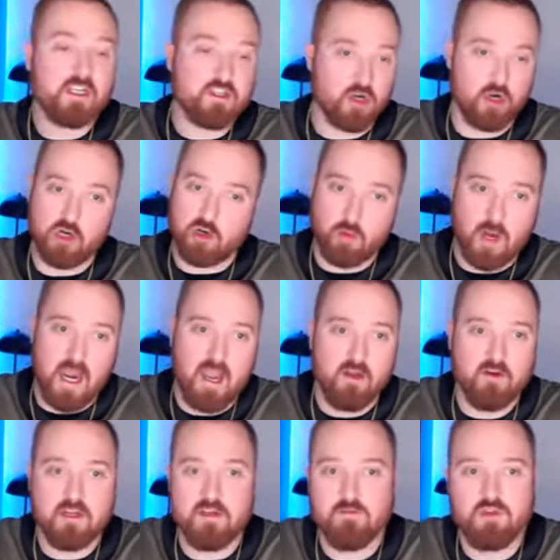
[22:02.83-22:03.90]
we turned
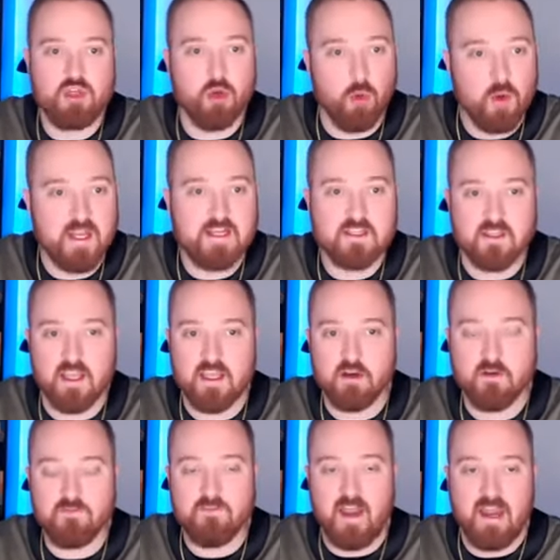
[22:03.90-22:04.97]
around and two weeks
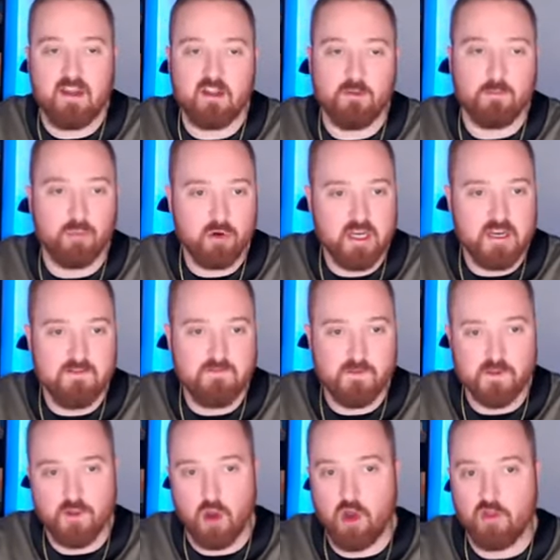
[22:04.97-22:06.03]
later file a brief
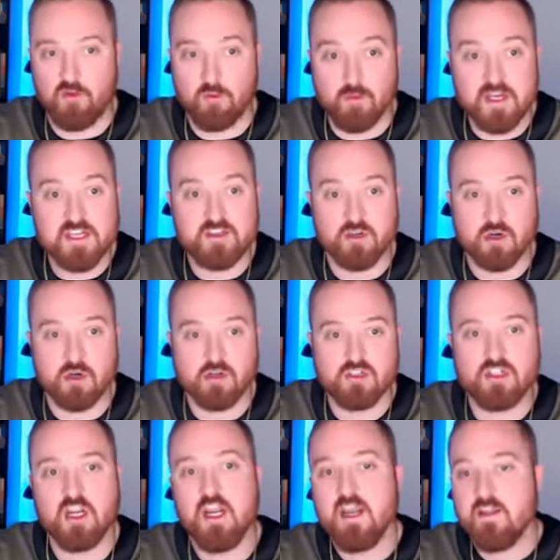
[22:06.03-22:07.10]
with all the
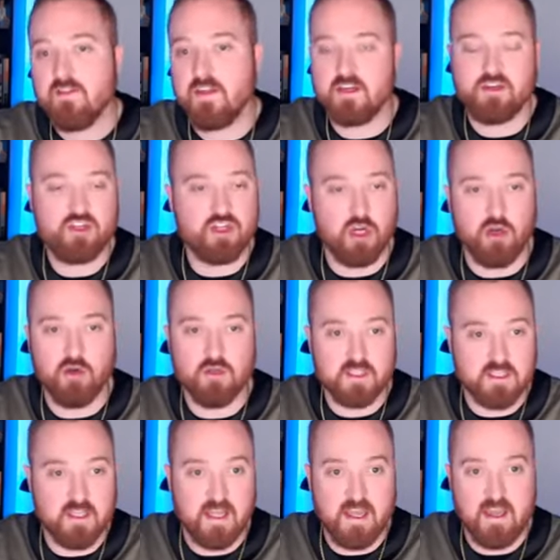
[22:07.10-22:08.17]
research that
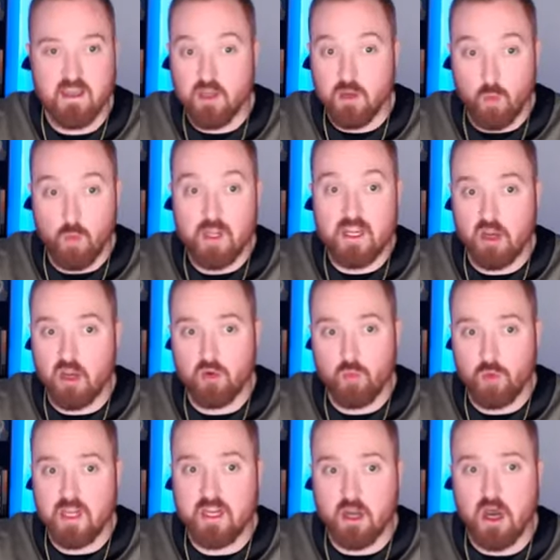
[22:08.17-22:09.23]
shows that week
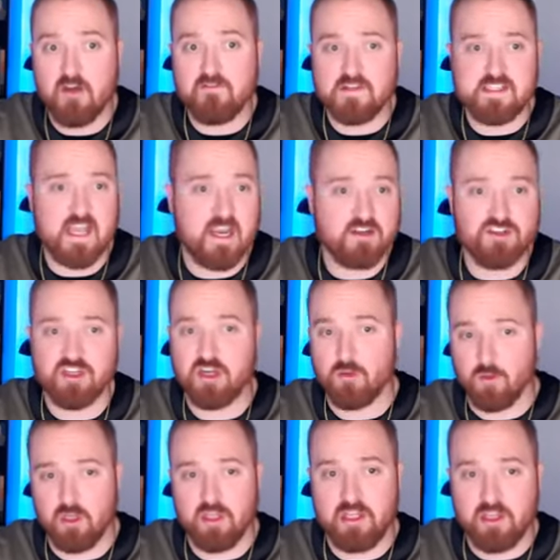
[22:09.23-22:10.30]
on, week off is actually a
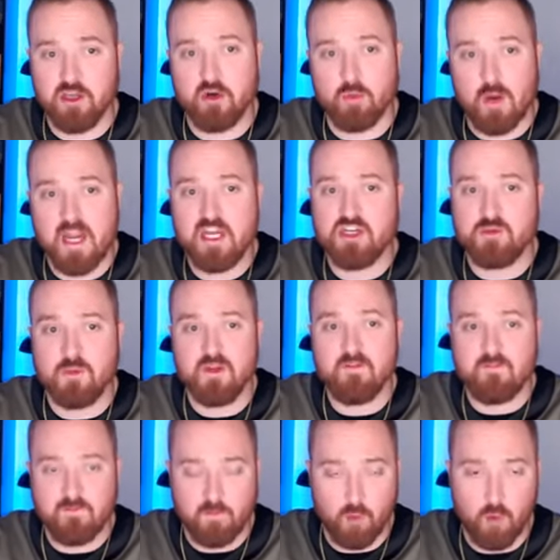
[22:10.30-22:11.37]
really good arrangement
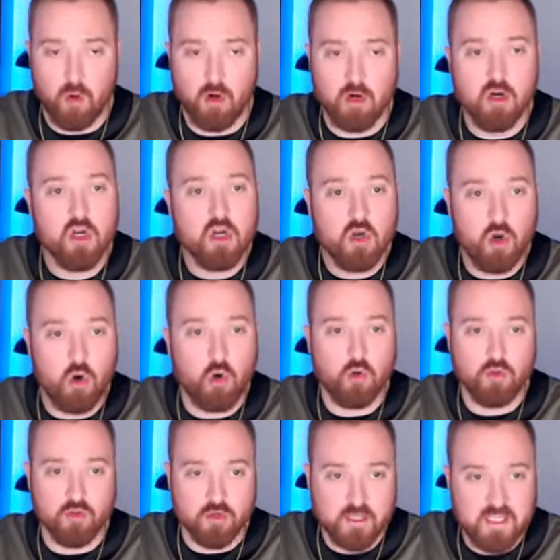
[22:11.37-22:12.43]
for
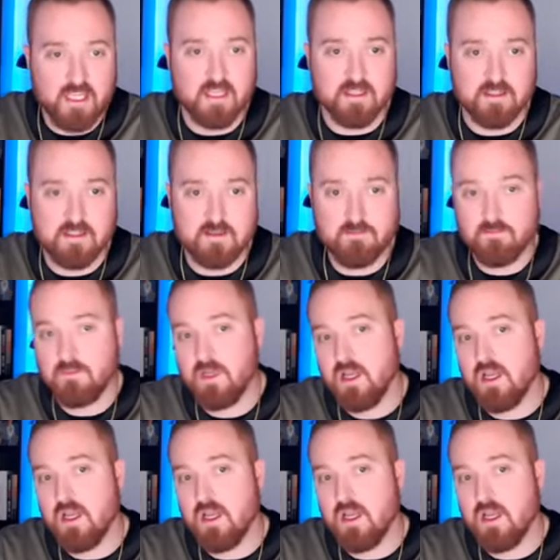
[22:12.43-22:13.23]
older kids.